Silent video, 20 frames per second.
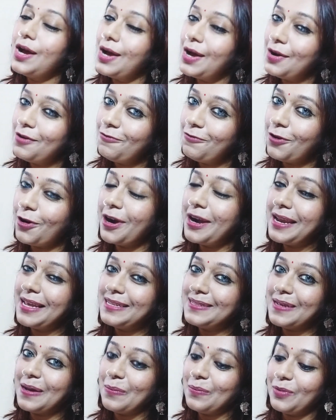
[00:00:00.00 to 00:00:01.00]
For an
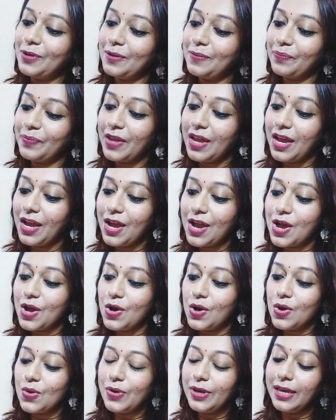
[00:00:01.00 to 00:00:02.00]
example,
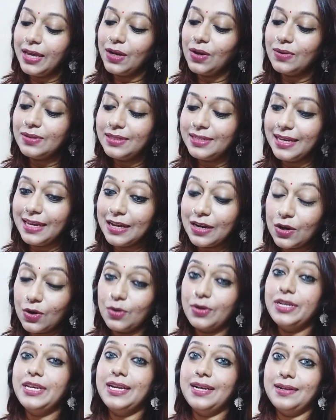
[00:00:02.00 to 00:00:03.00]
we cannot say
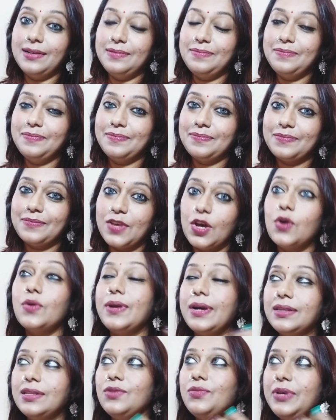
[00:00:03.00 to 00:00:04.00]
Claudia, or
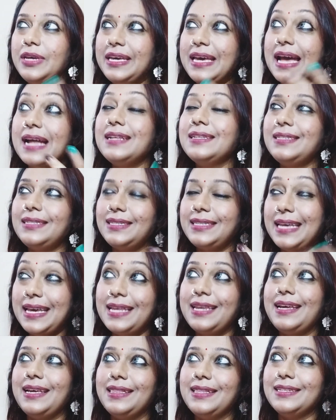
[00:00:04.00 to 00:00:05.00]
rather we can say
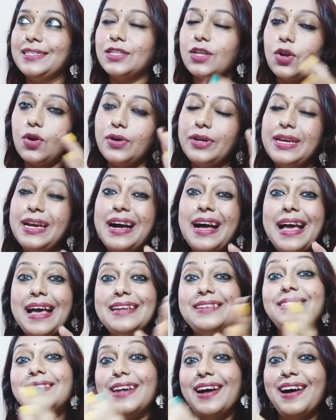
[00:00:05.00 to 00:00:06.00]
like this: Claudia
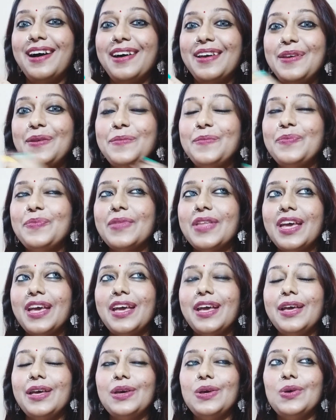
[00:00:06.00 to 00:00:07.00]
and I
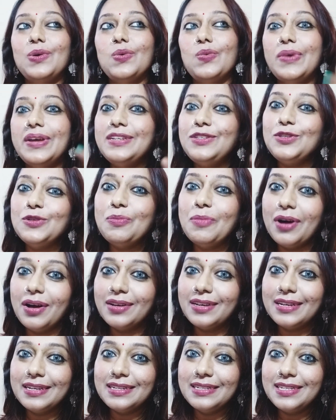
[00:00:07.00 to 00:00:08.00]
went to
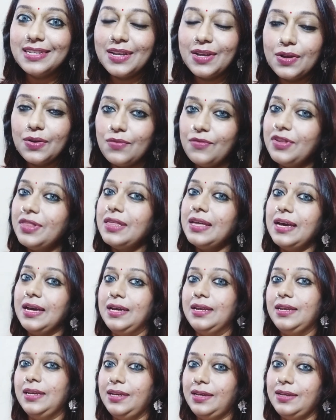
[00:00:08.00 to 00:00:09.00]
market with
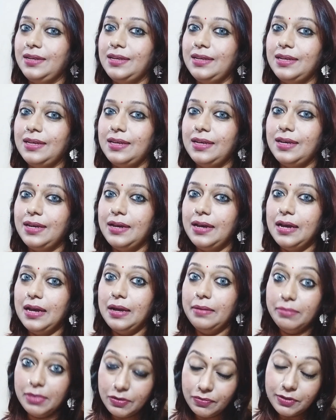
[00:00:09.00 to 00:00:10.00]
Annie.
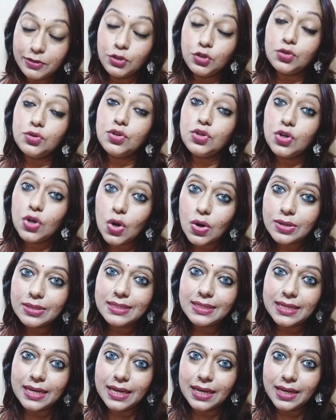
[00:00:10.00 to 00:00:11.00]
But we should not
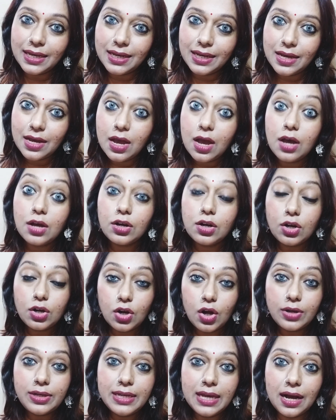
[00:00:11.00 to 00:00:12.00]
say
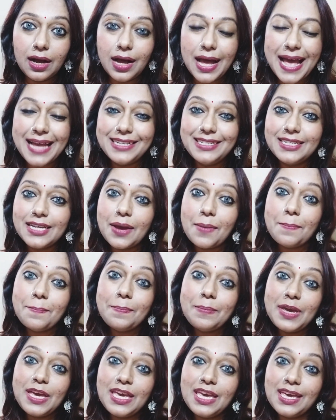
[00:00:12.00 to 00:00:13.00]
Claudia and
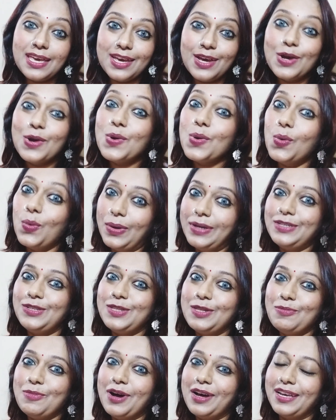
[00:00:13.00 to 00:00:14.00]
me went to
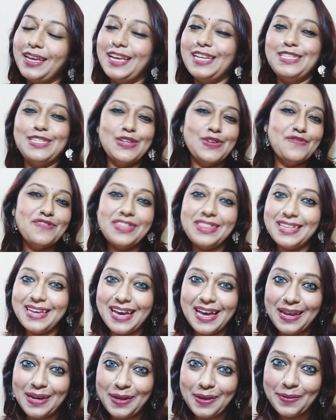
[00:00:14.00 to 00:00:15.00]
the market with
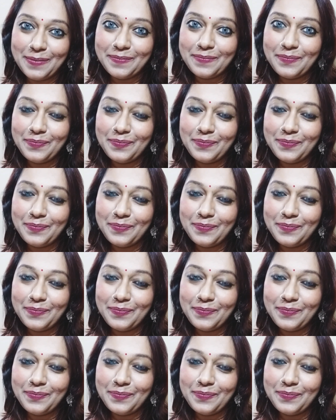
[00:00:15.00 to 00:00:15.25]
Annie.